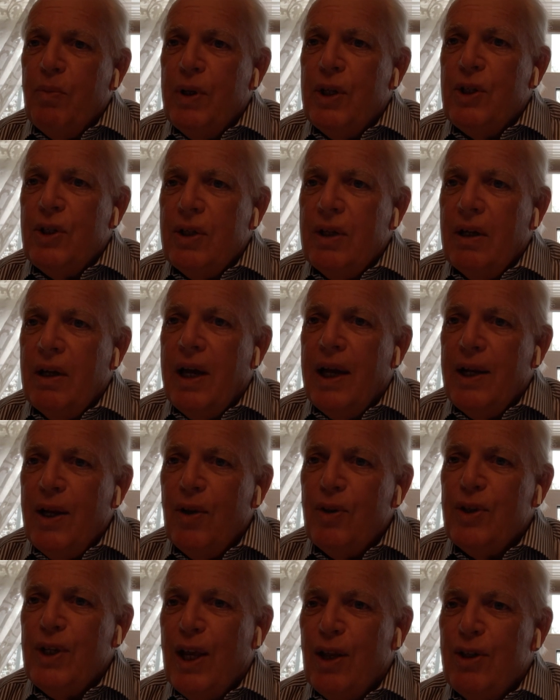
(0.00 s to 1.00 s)
which I
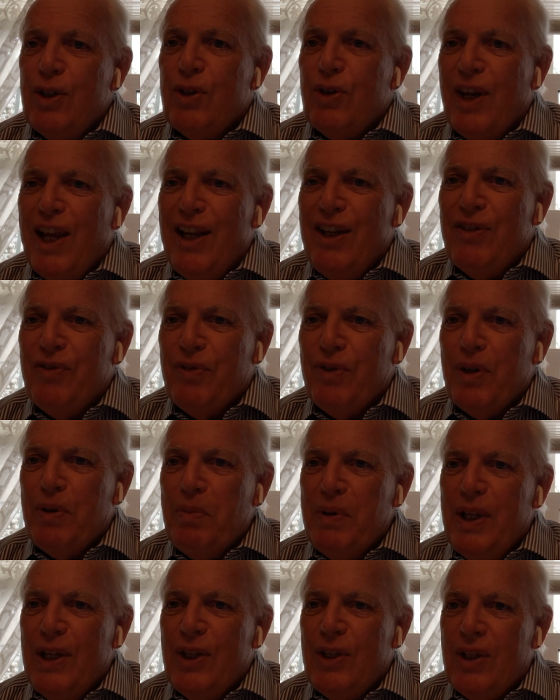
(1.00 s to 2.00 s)
know sounds strange for
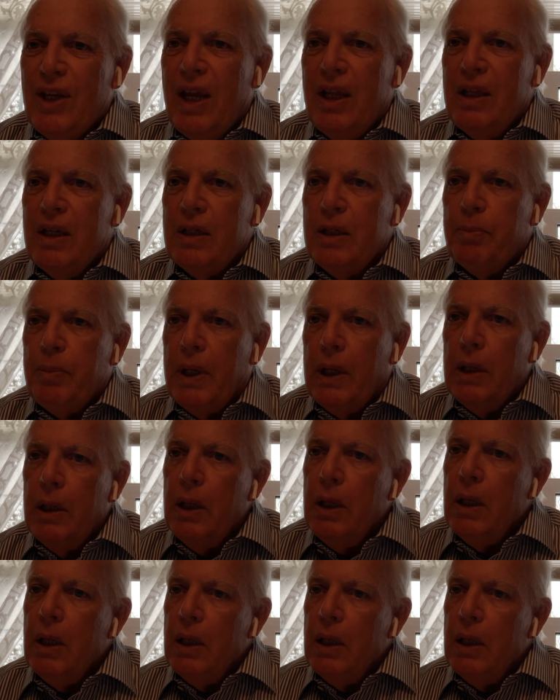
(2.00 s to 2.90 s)
me to say this, but